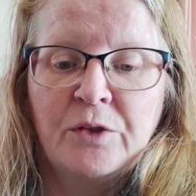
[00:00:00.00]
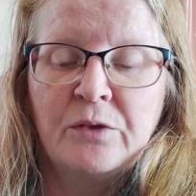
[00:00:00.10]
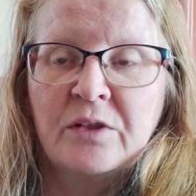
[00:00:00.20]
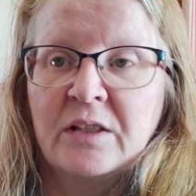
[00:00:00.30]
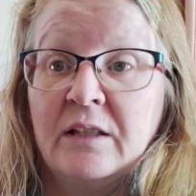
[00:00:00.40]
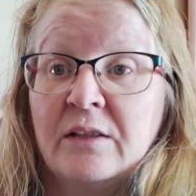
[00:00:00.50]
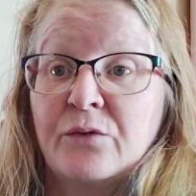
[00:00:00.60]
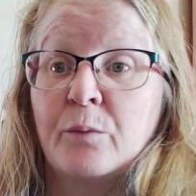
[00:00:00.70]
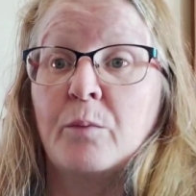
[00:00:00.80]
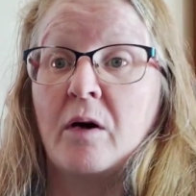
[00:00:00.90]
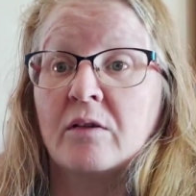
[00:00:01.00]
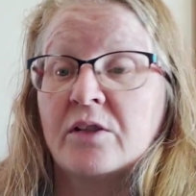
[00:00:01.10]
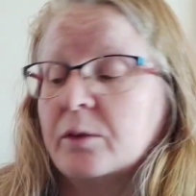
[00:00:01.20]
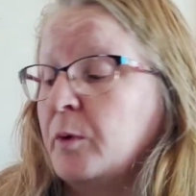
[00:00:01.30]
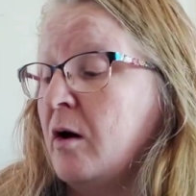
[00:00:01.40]
2 skeins from
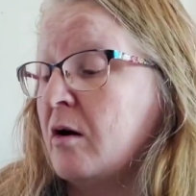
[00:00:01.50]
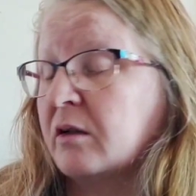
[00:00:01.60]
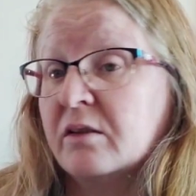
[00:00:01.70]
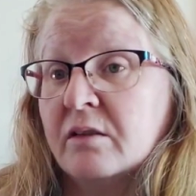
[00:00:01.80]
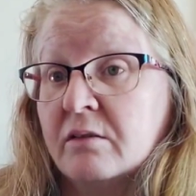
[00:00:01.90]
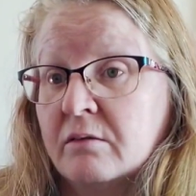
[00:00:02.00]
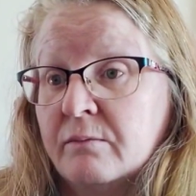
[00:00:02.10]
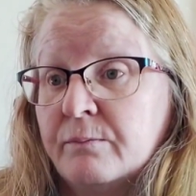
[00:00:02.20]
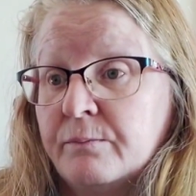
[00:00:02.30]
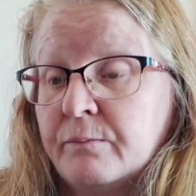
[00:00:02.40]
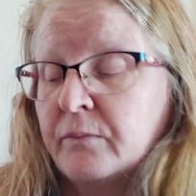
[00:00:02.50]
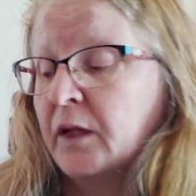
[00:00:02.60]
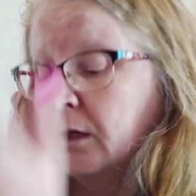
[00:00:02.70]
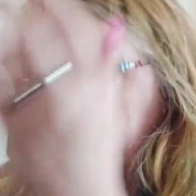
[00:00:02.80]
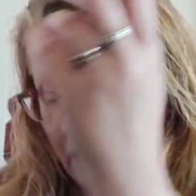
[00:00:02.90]
box to box.
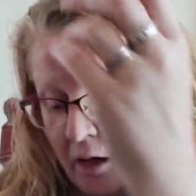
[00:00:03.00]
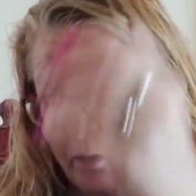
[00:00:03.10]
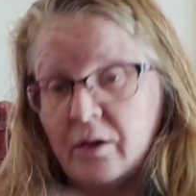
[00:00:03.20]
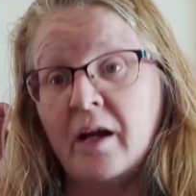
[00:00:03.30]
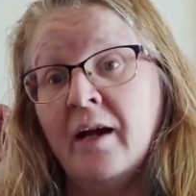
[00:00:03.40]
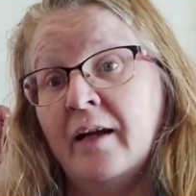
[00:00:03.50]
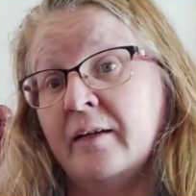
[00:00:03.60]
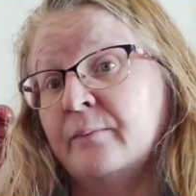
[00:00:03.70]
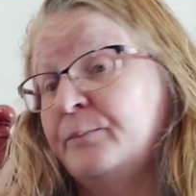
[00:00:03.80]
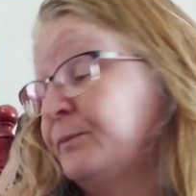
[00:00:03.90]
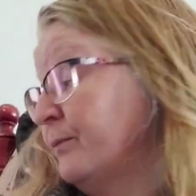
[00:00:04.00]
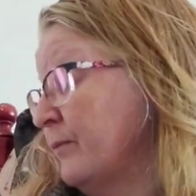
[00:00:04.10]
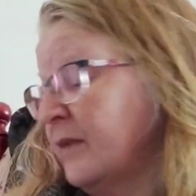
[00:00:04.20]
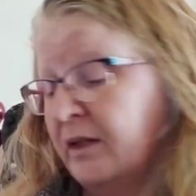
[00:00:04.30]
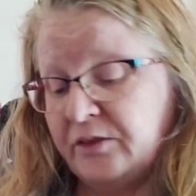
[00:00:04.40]
Okay,
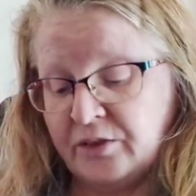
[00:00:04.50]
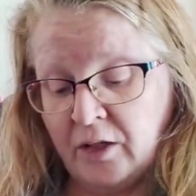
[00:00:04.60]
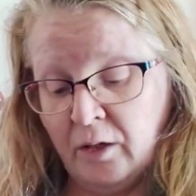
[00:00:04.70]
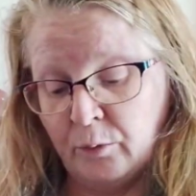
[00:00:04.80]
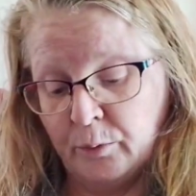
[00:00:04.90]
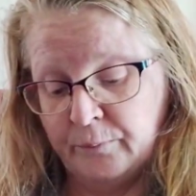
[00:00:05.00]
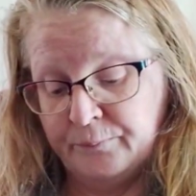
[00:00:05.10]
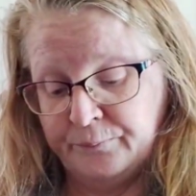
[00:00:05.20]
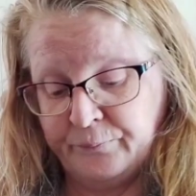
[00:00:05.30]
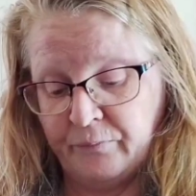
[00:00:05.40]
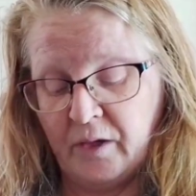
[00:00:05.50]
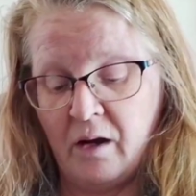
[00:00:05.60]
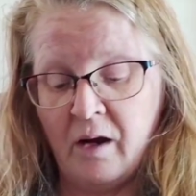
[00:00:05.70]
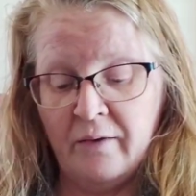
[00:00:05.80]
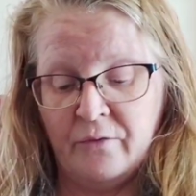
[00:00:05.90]
so
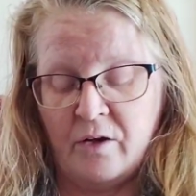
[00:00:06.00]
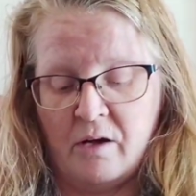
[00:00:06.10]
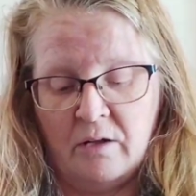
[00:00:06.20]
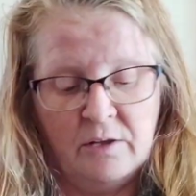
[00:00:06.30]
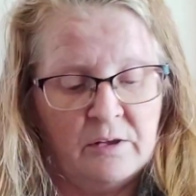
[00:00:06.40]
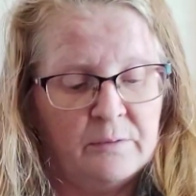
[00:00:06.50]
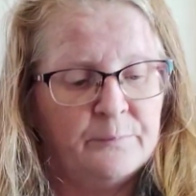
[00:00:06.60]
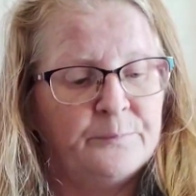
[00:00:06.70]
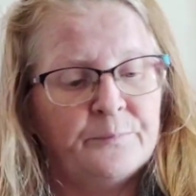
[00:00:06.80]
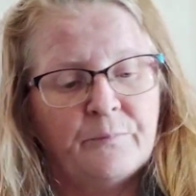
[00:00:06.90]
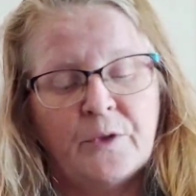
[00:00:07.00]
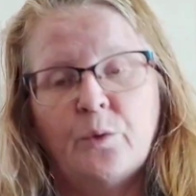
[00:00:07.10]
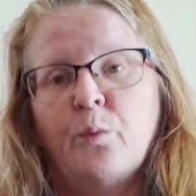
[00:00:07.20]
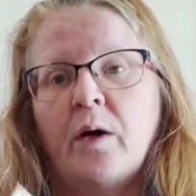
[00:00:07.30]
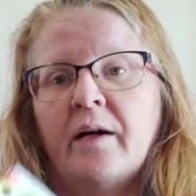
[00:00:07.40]
I've got
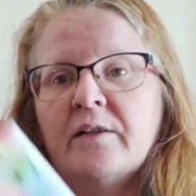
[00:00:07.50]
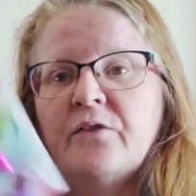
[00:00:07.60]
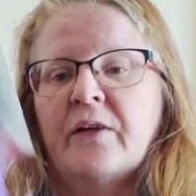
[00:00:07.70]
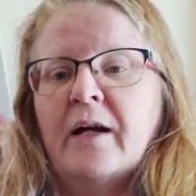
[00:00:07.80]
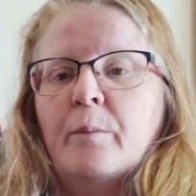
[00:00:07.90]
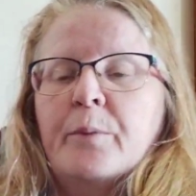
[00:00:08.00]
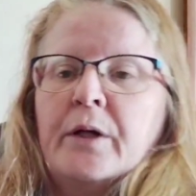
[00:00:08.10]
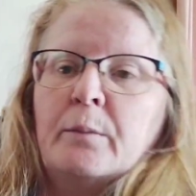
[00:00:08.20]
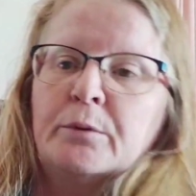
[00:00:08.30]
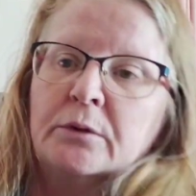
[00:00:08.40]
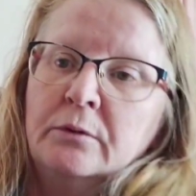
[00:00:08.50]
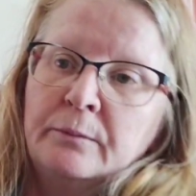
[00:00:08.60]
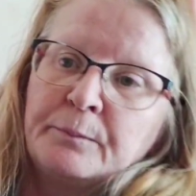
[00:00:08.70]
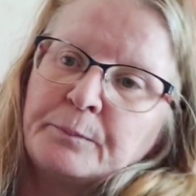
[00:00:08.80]
wildflower purple,